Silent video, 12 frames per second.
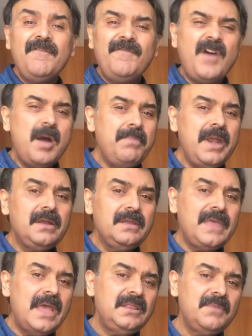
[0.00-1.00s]
far better
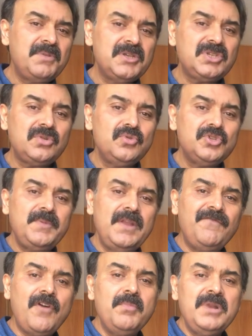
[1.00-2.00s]
than the person who's
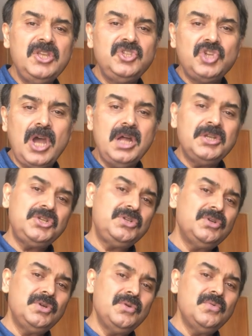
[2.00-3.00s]
been formally
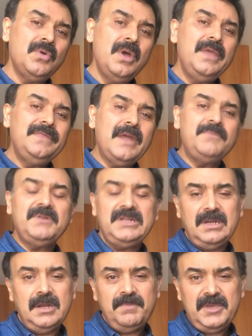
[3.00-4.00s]
charged to do that
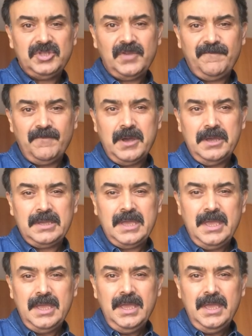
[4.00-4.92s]
particular piece of work.